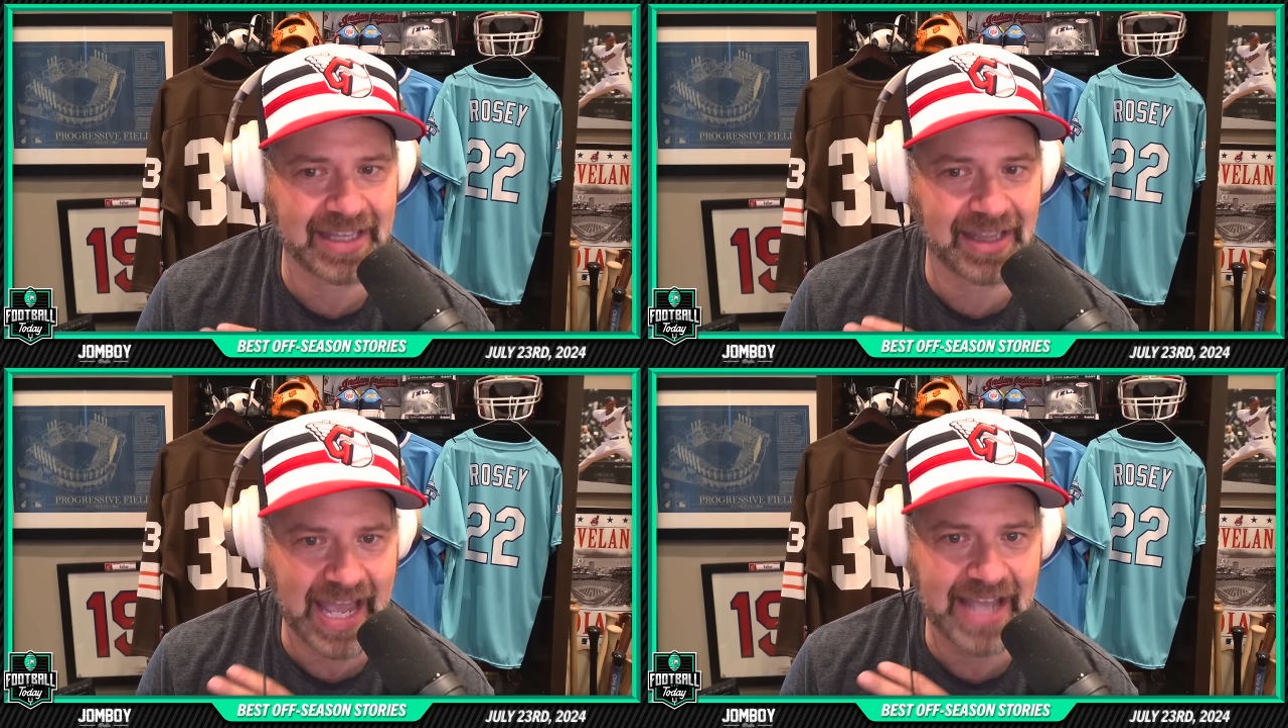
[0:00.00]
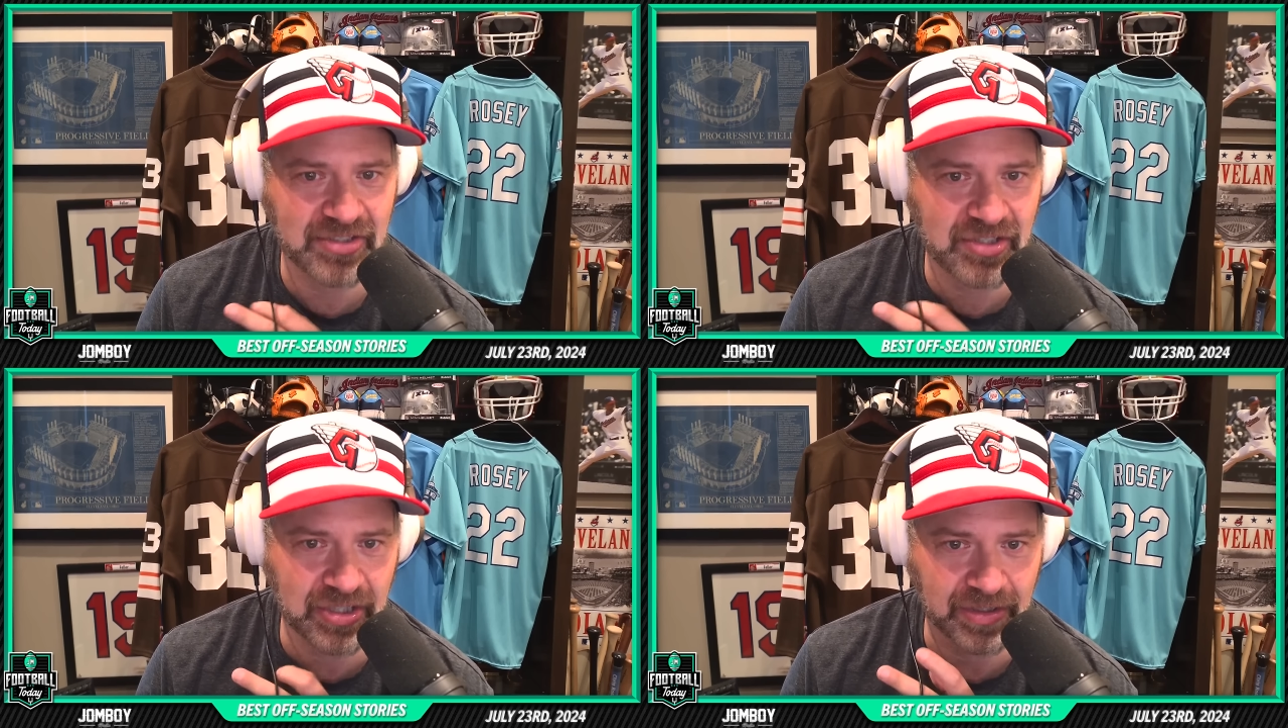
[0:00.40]

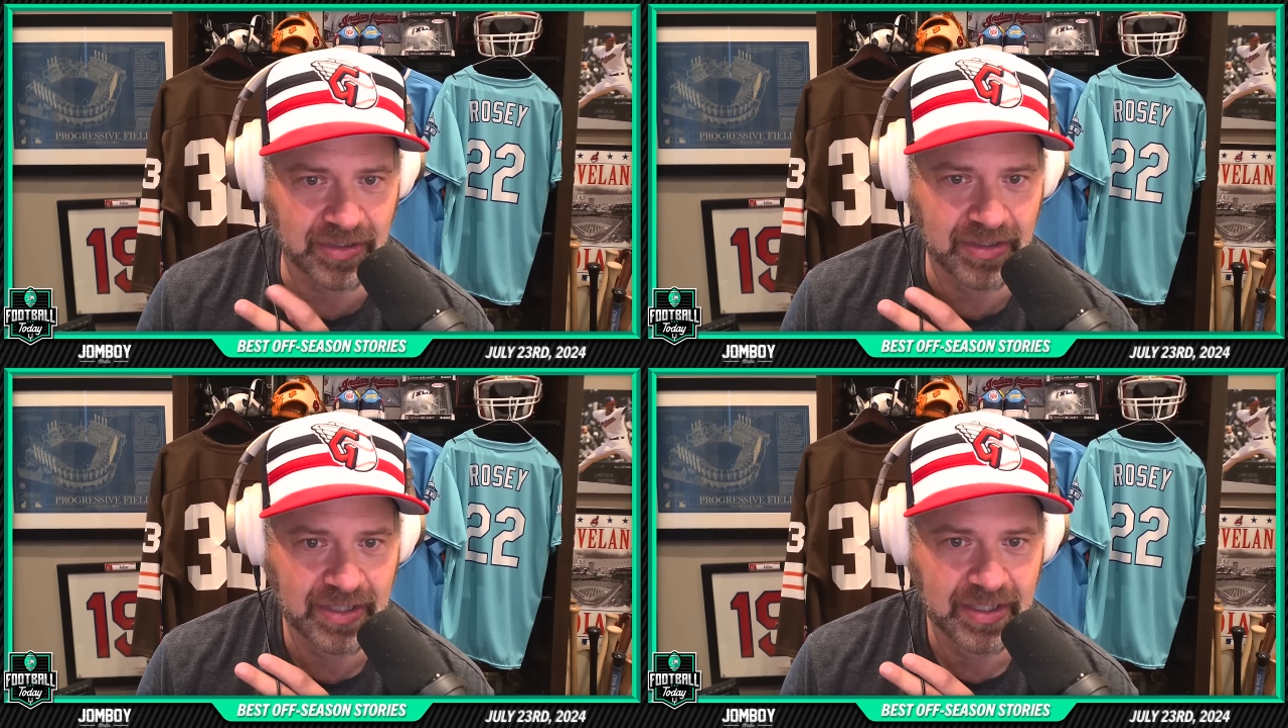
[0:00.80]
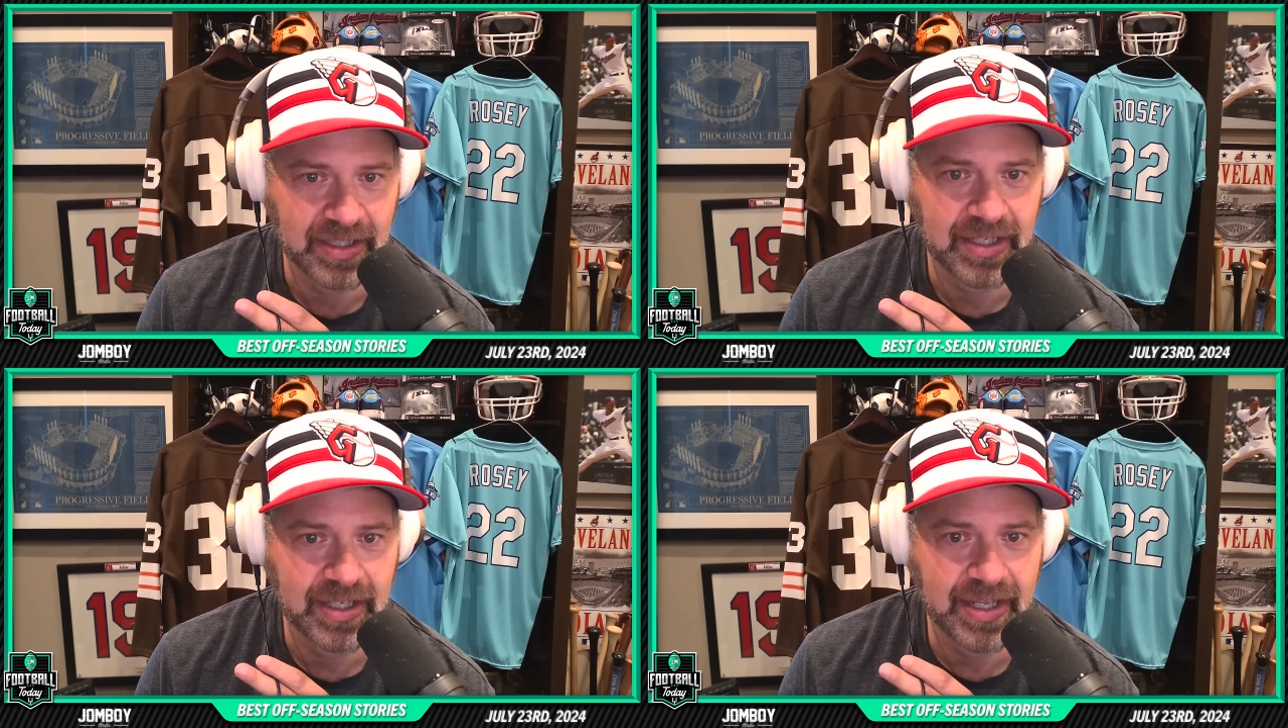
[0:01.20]
last year
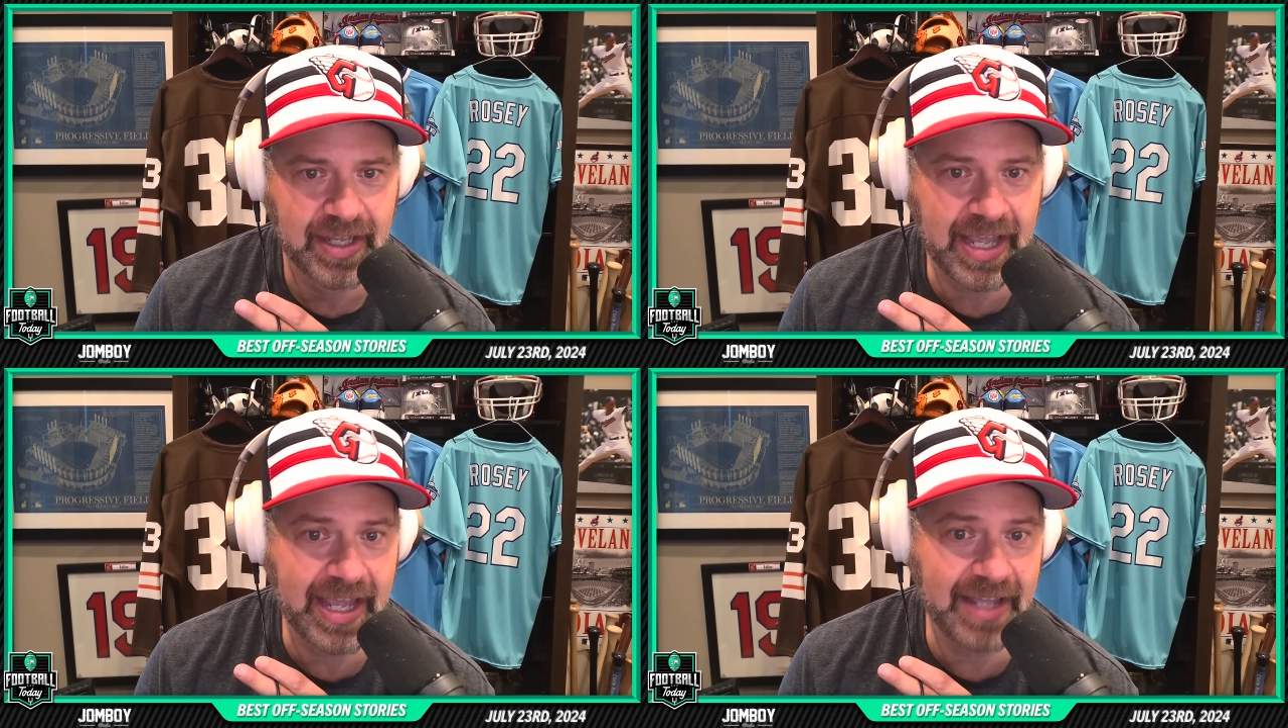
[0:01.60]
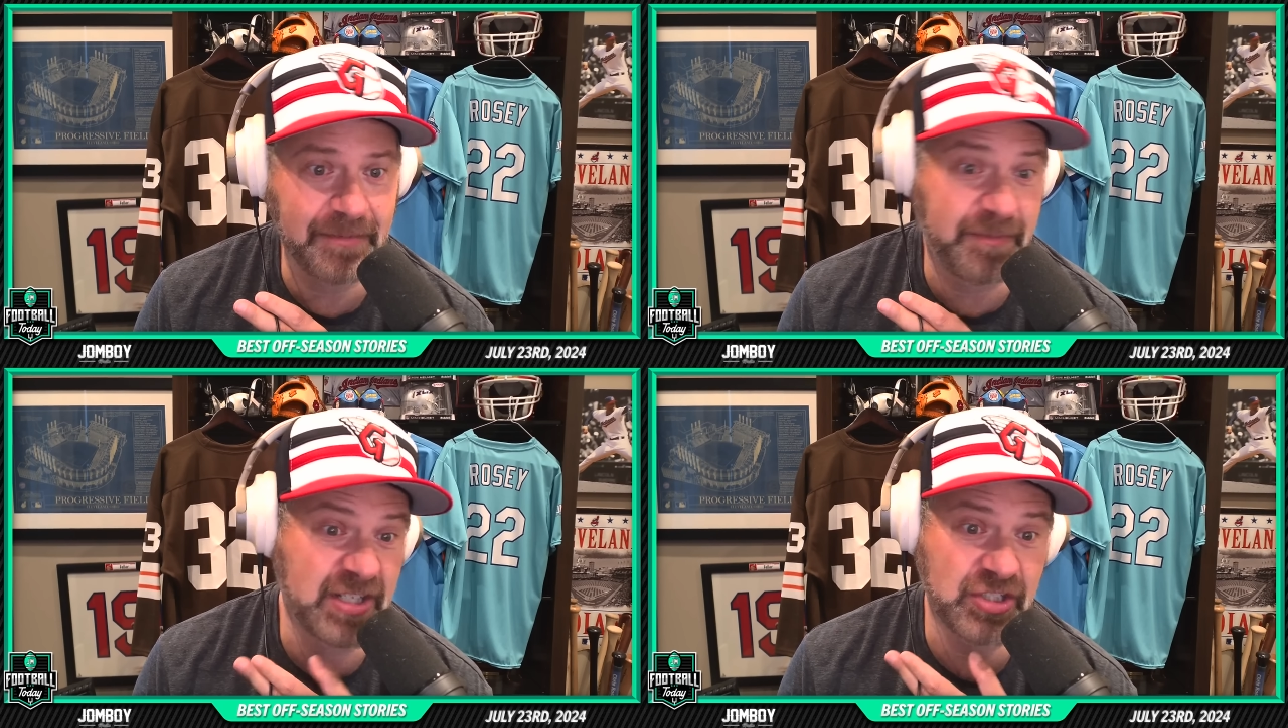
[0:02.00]
and
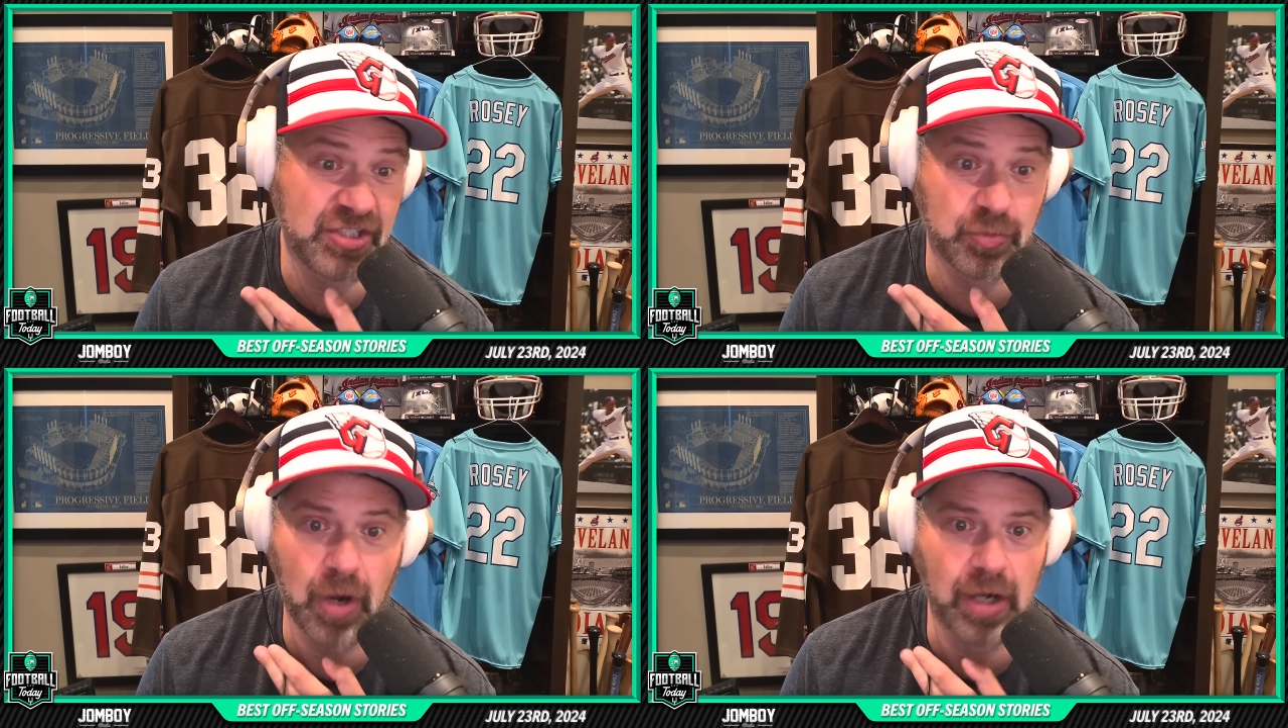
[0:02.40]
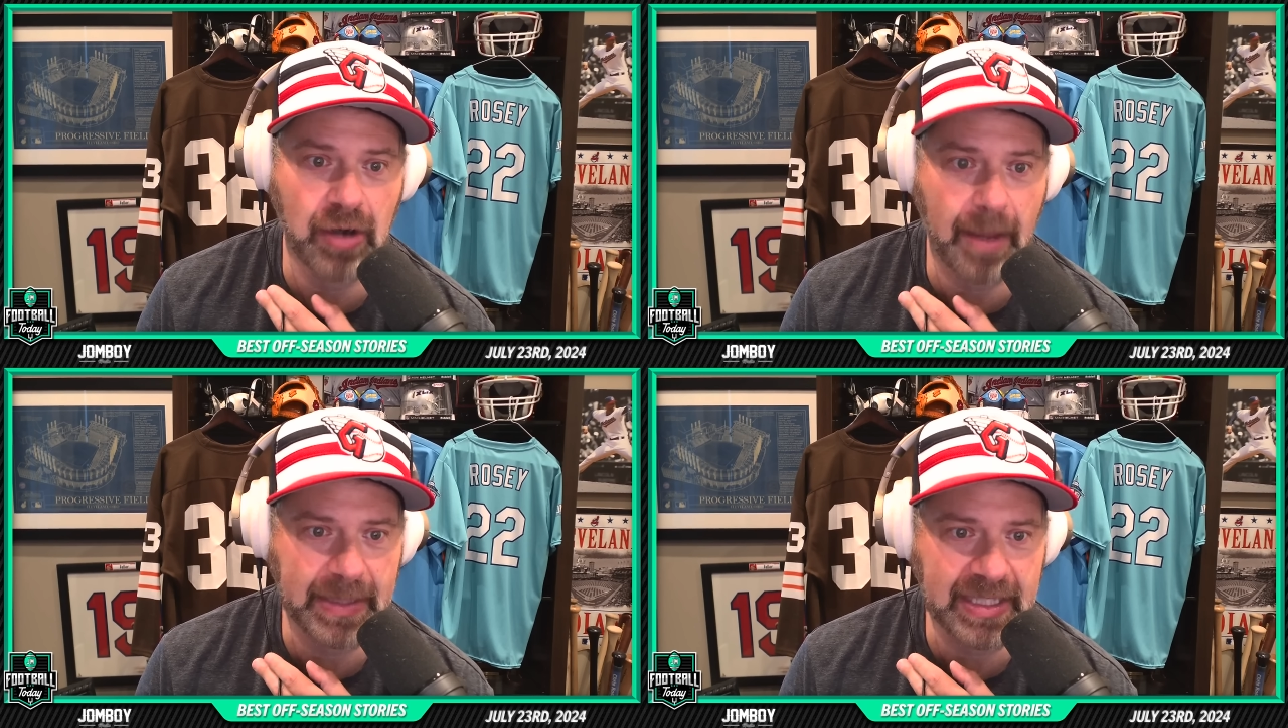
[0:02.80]
finishes runner
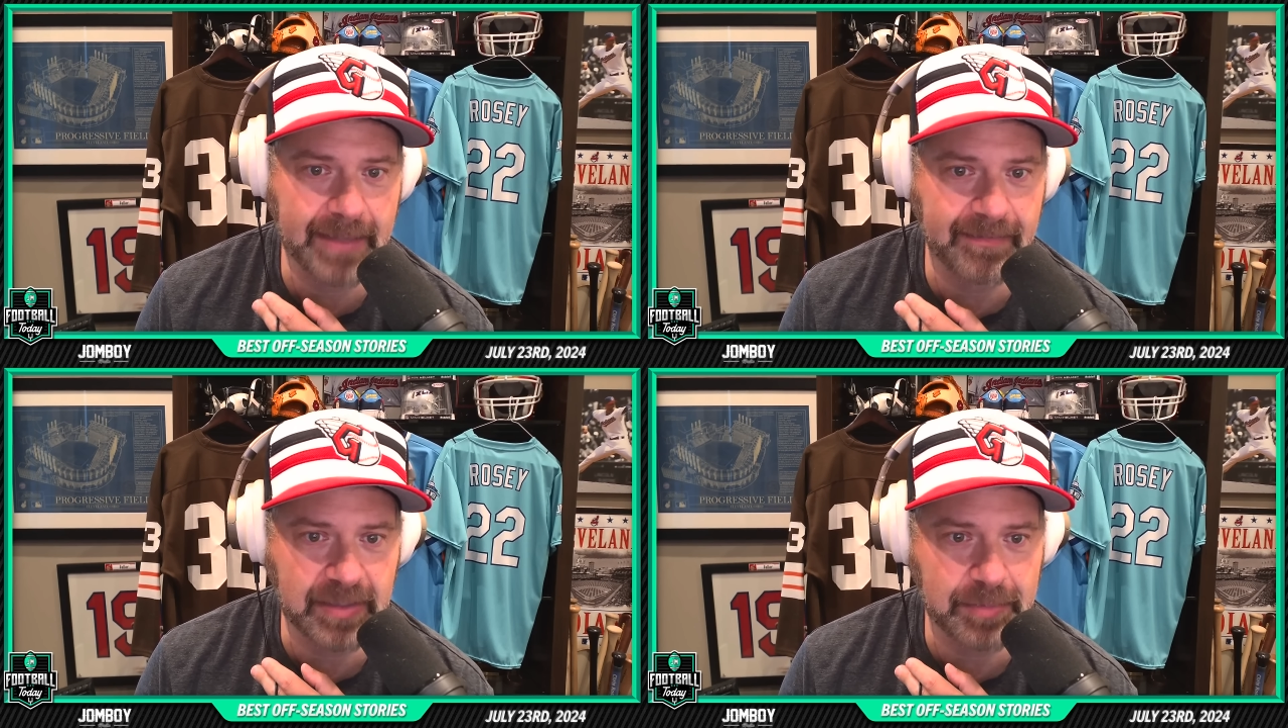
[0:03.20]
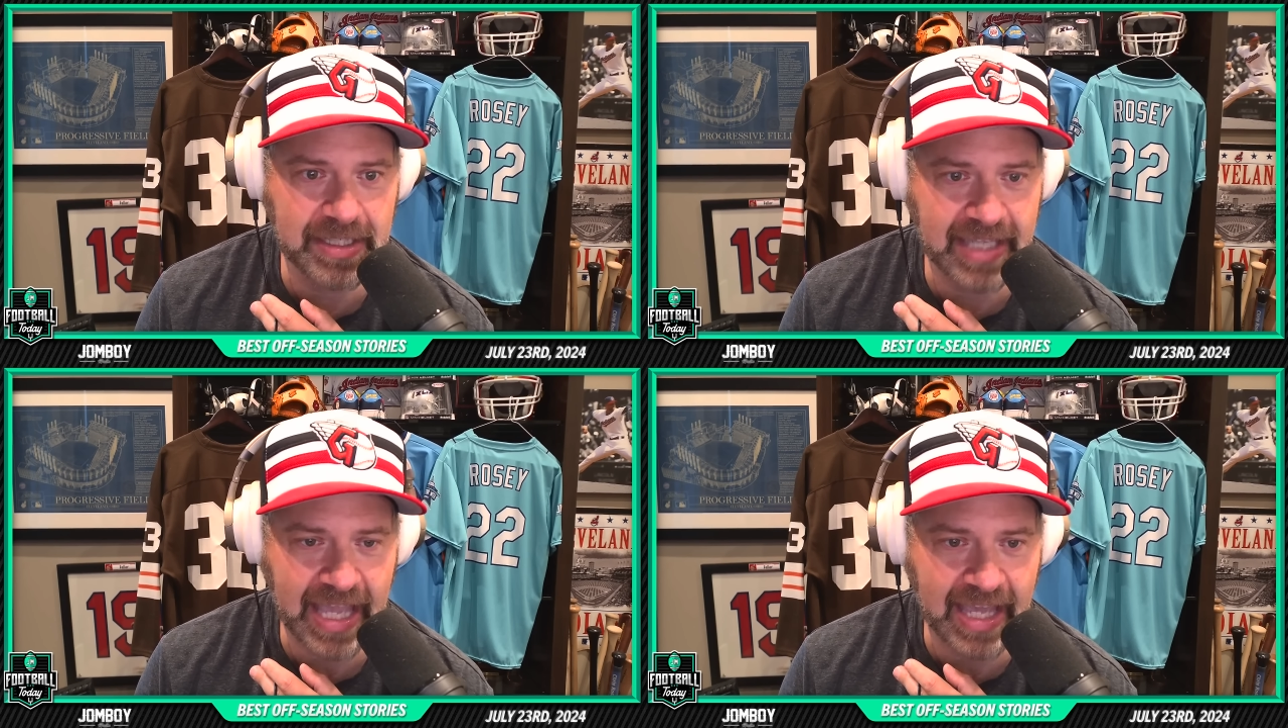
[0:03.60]
up in the MVP
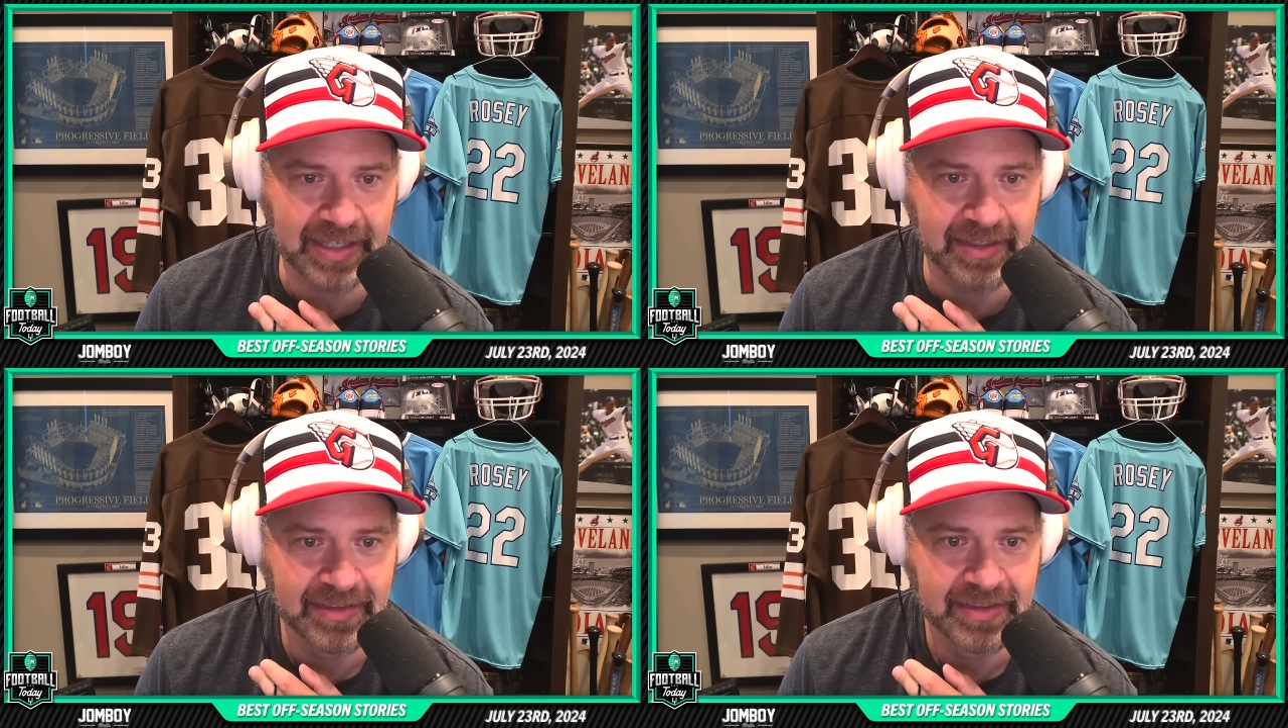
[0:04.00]
again?